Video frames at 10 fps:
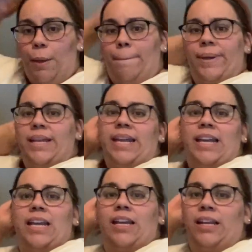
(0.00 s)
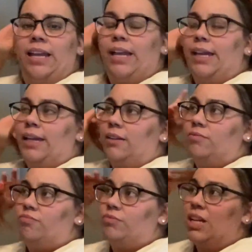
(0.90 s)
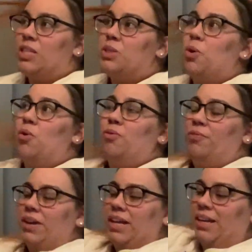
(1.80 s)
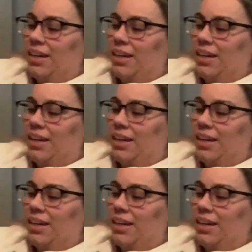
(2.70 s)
But yeah, like, it's so freaking